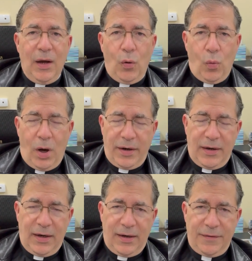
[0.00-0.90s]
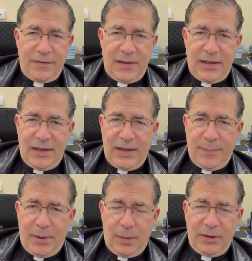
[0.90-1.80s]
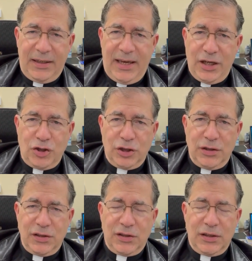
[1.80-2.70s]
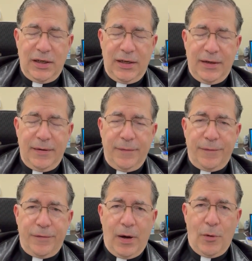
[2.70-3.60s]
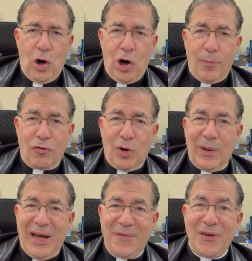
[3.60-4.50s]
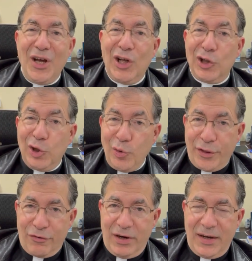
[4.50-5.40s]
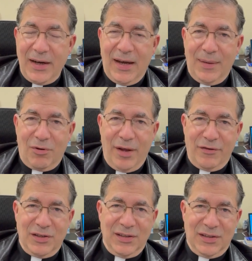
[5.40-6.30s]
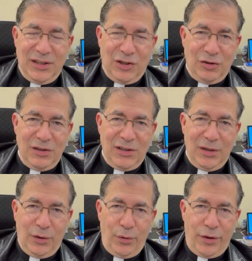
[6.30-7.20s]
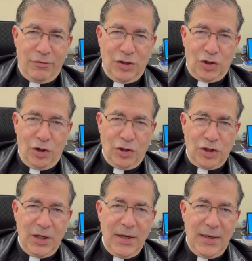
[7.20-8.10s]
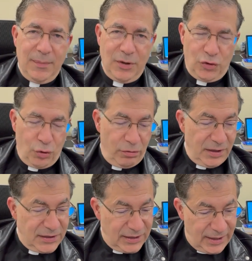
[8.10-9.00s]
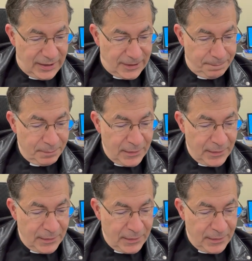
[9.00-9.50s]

one of the publications from our pro-life Lutheran brothers and sisters in the Lutheran Church Missouri Synod.